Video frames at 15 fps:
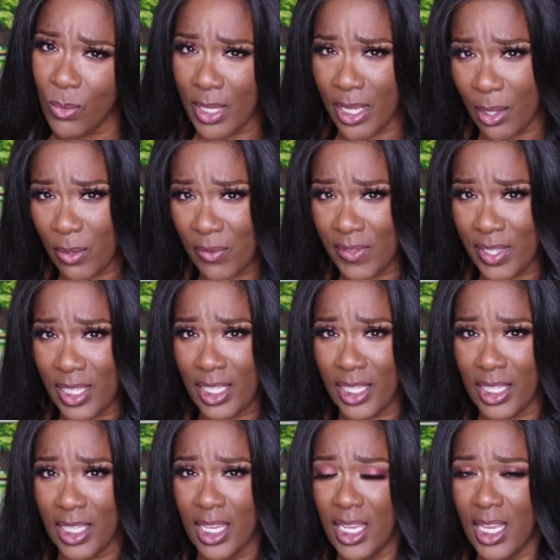
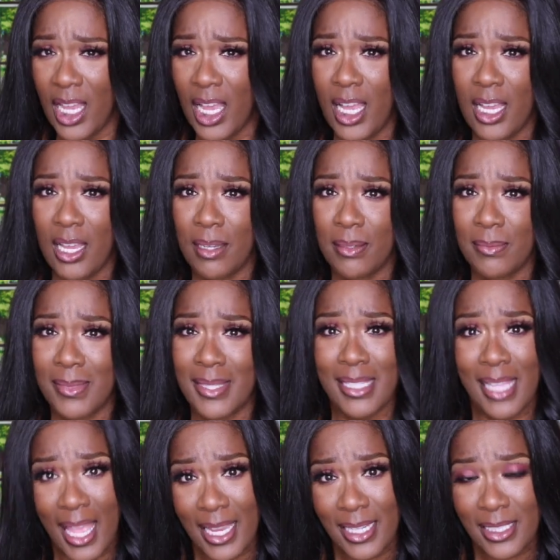Wegovy um,
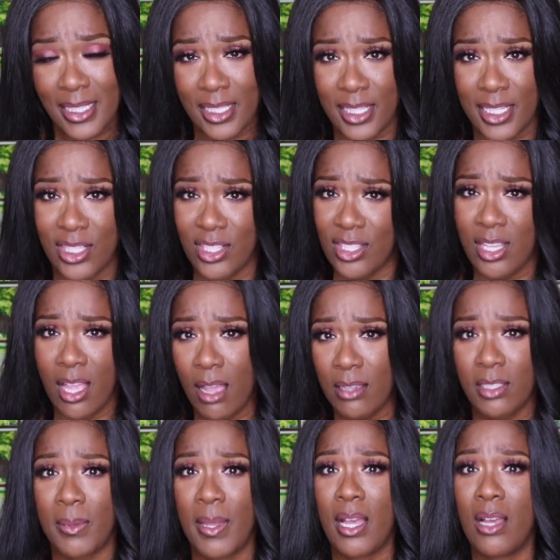site. It just
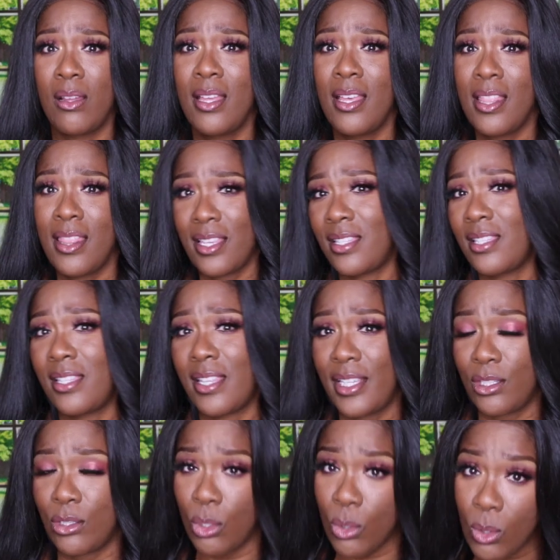talks about this is a
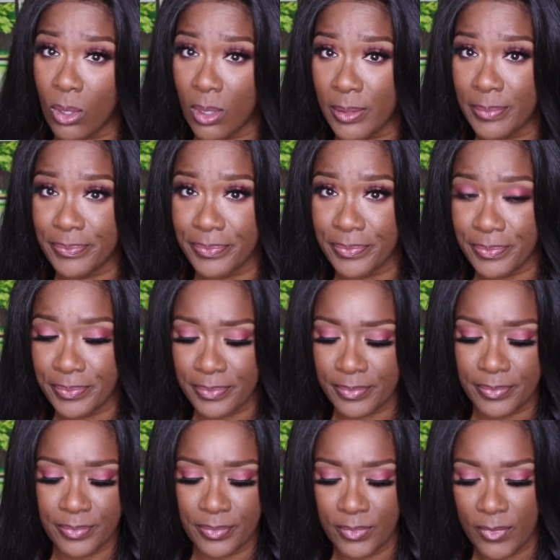tool
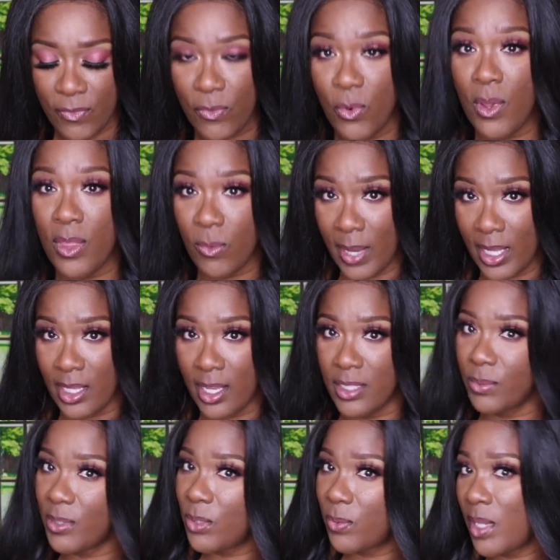for the weight loss,
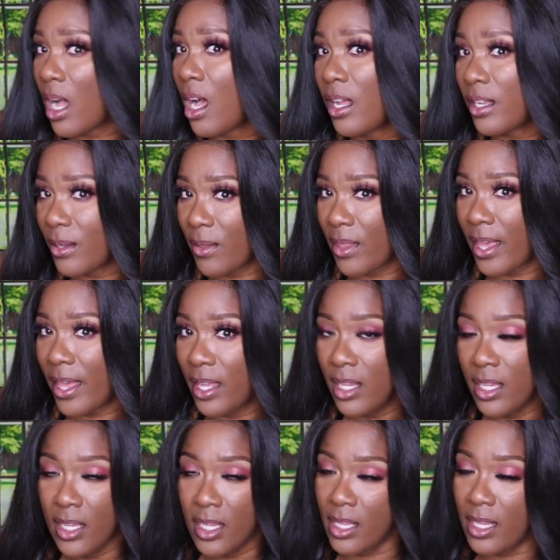which we all know that.
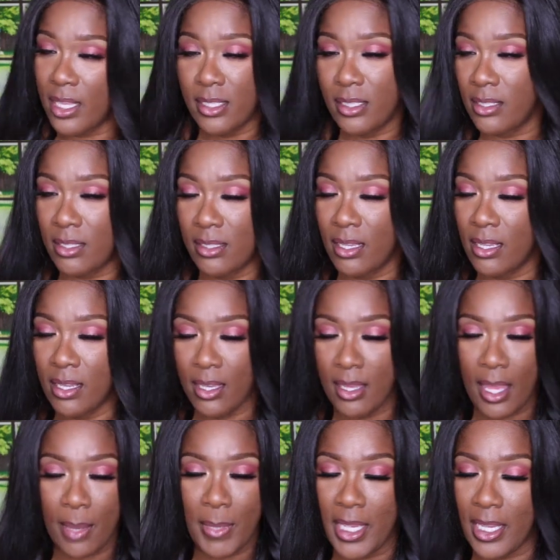And that's just,
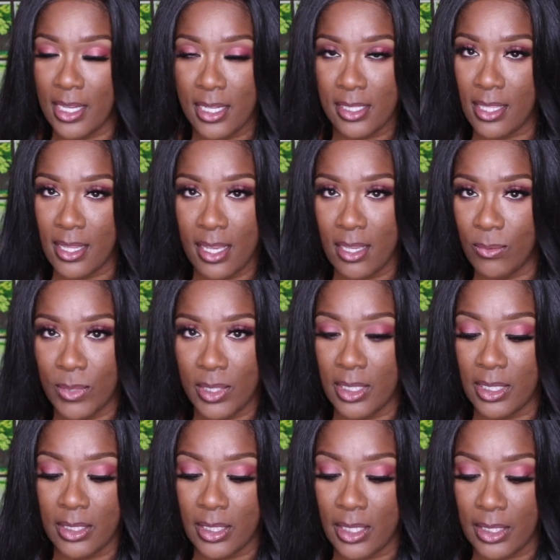I may get into that with a,
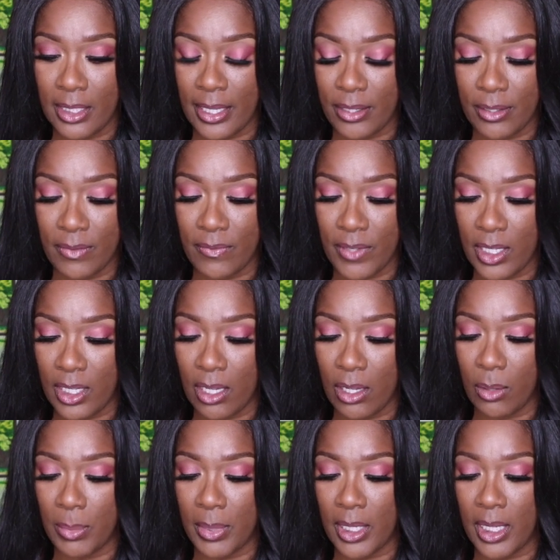a later
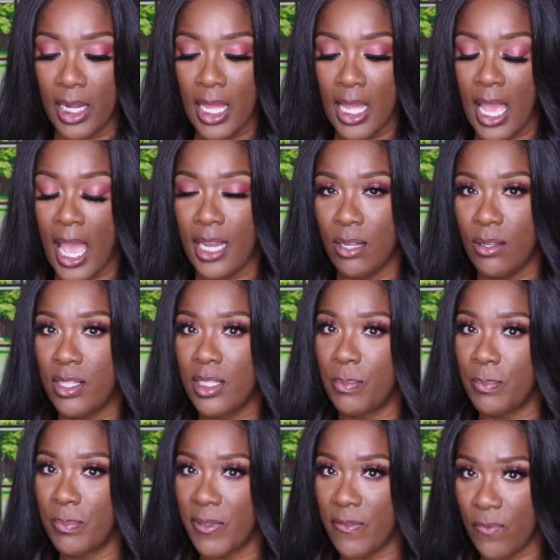video, but I
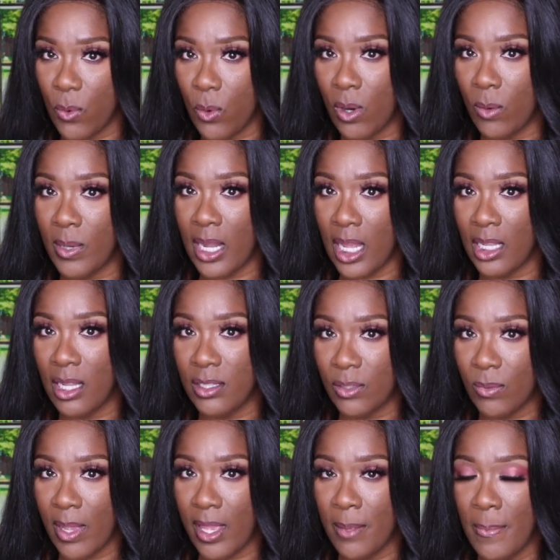noticed before when I lost
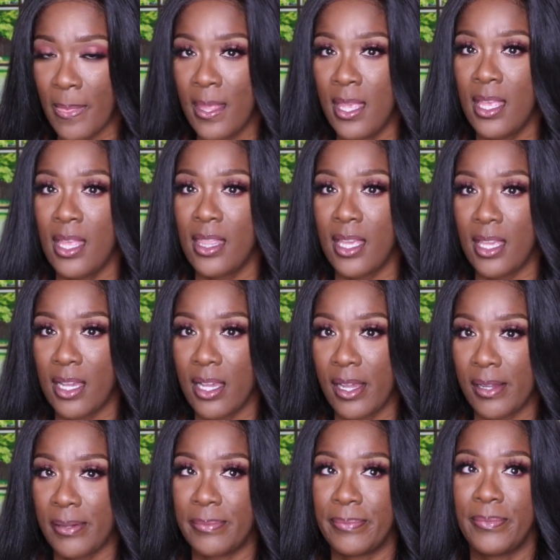weight that
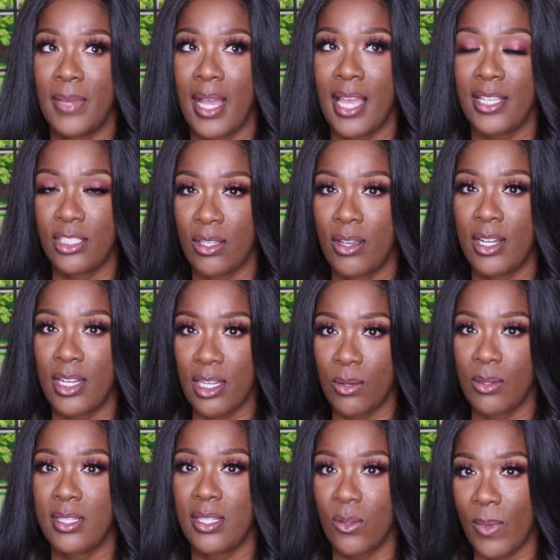um, I started
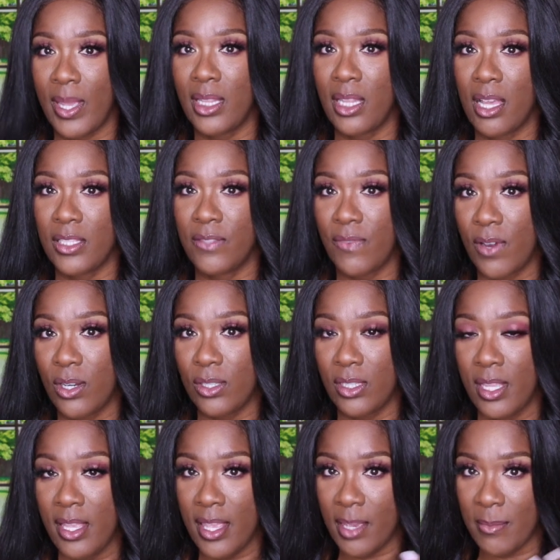noticing weight loss
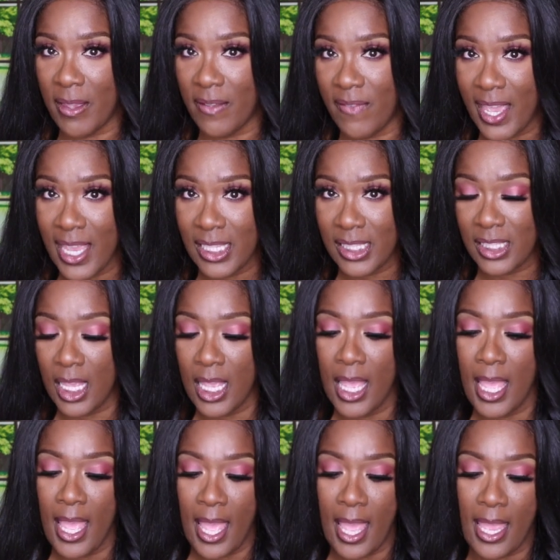first in my face
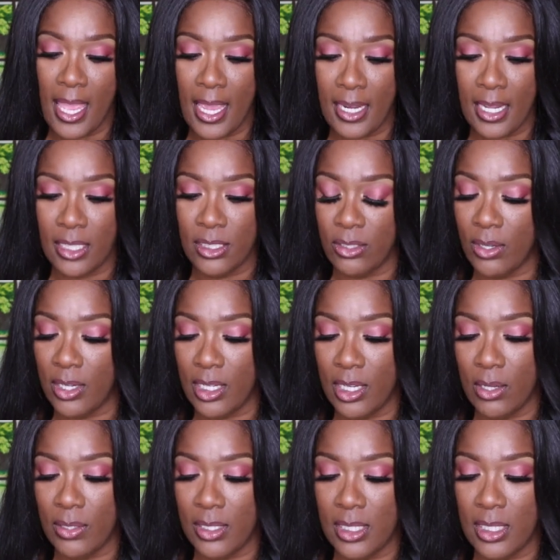and I started
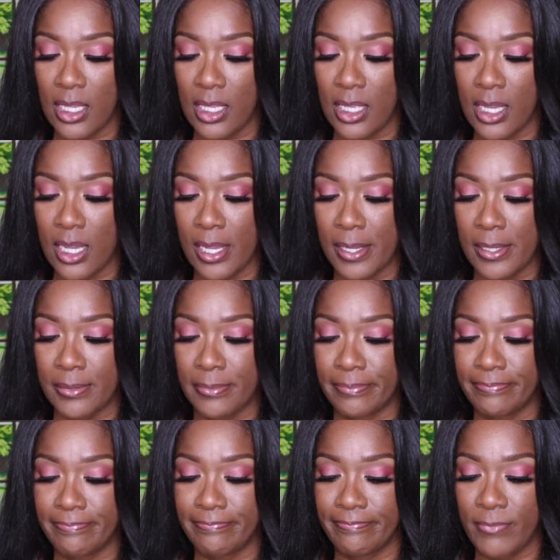noticing
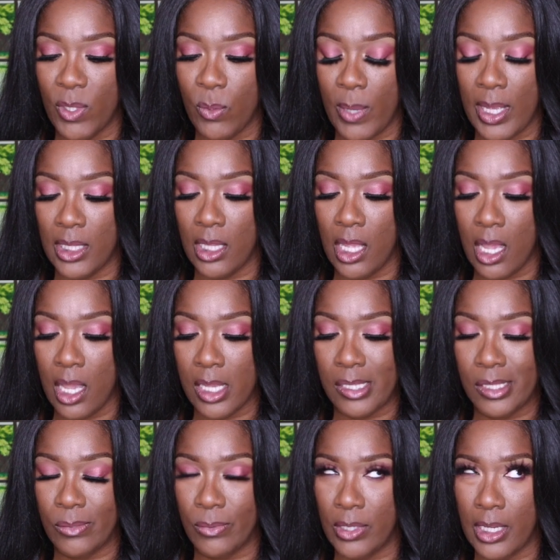um, the weight
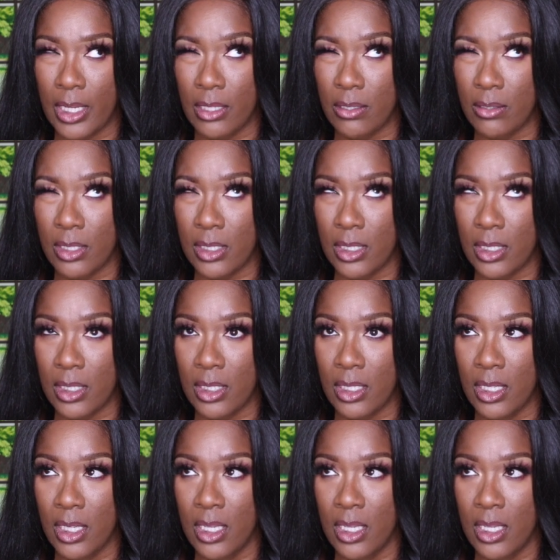loss, where did I notice it?